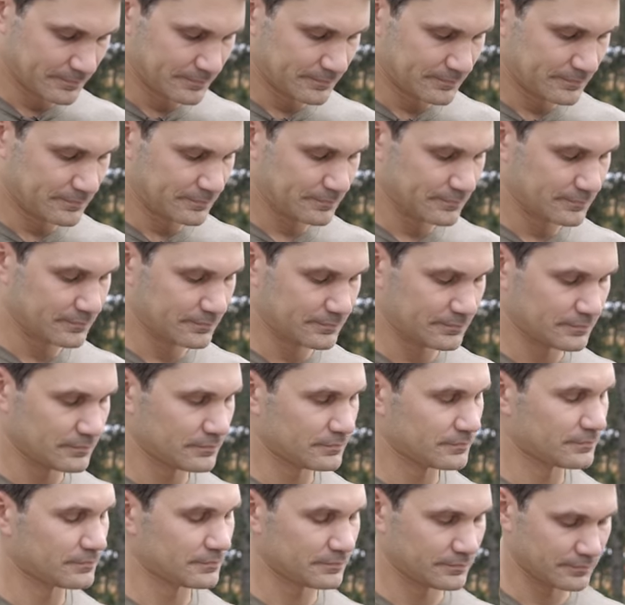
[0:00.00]

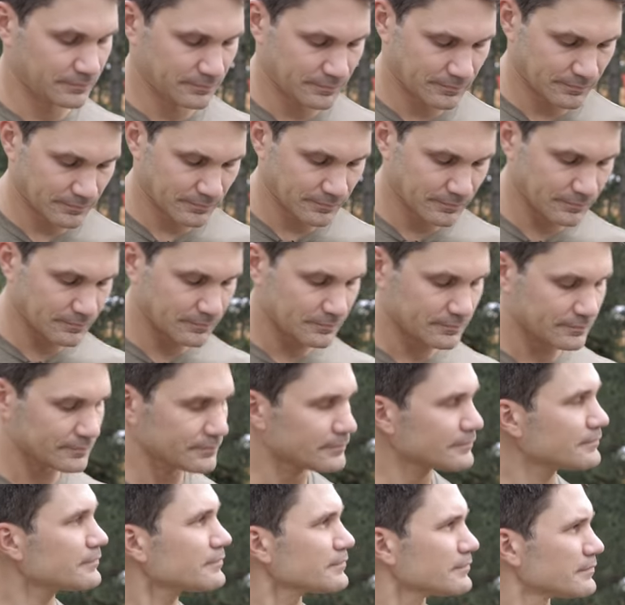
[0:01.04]

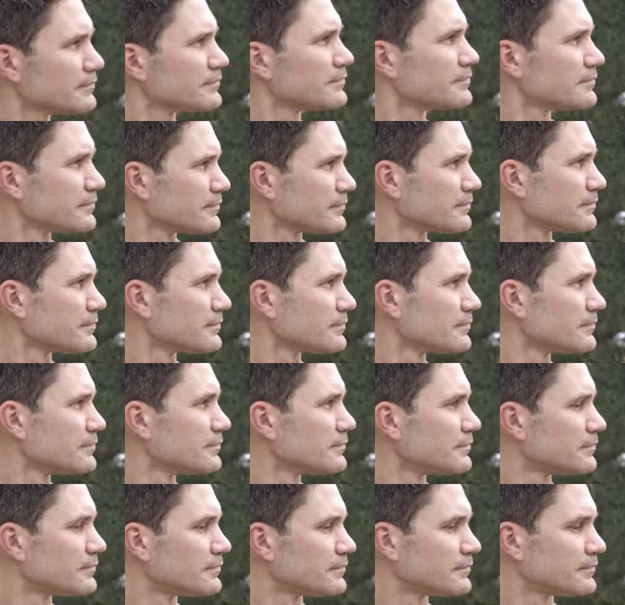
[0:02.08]

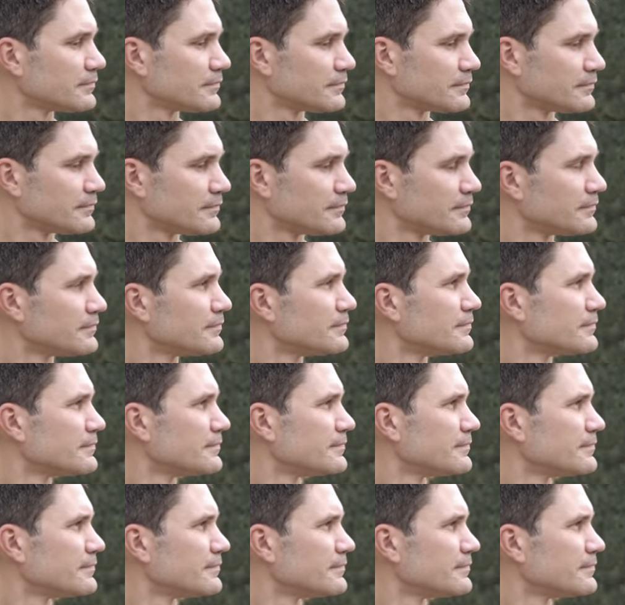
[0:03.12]
(silent)